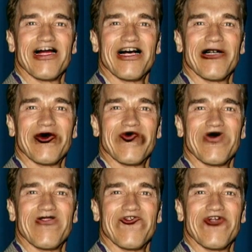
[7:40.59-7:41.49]
into
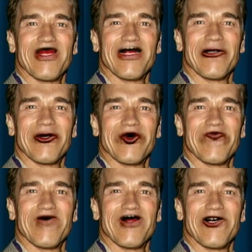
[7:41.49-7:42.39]
one giant
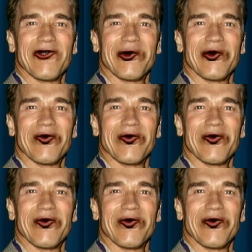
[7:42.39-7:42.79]
super issue.